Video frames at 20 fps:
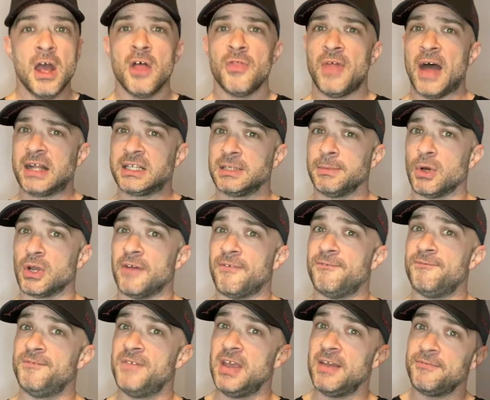That's about a
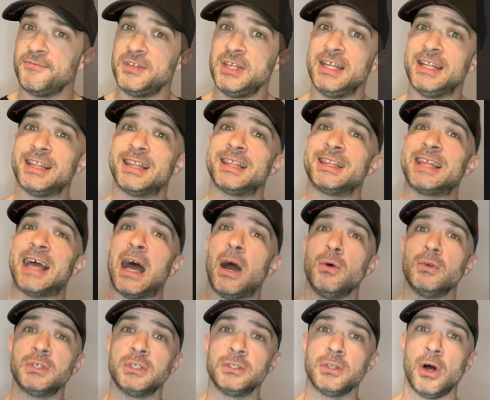
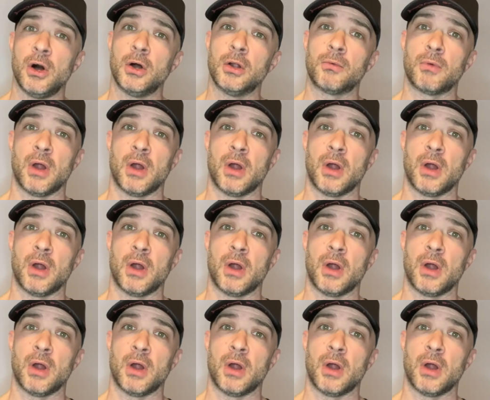$15,000